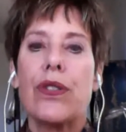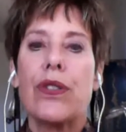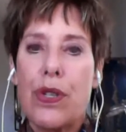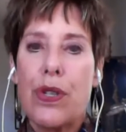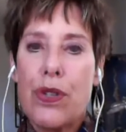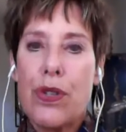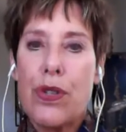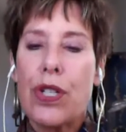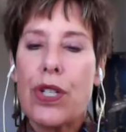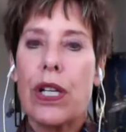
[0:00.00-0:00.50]
you
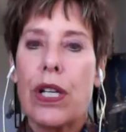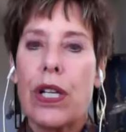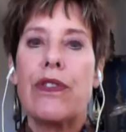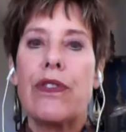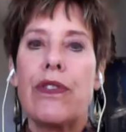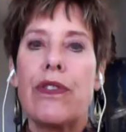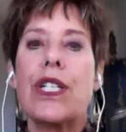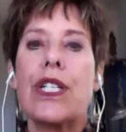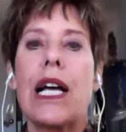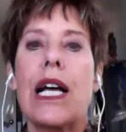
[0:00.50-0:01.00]
still have your
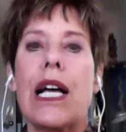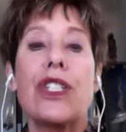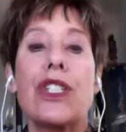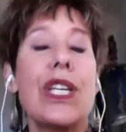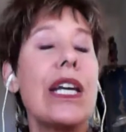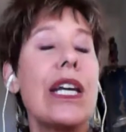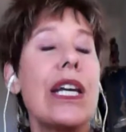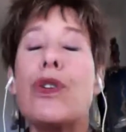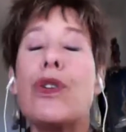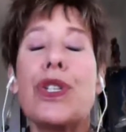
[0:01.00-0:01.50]
talents,
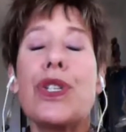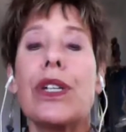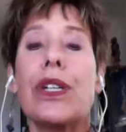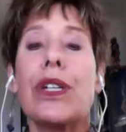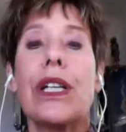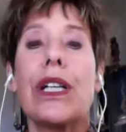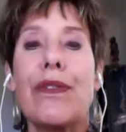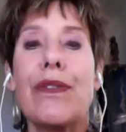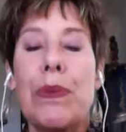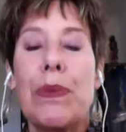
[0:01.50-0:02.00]
and you still
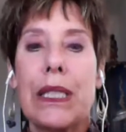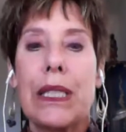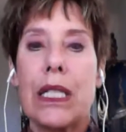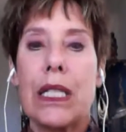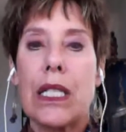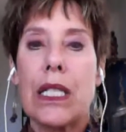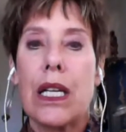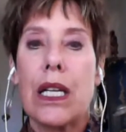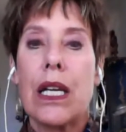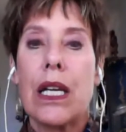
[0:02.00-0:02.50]
have abundance.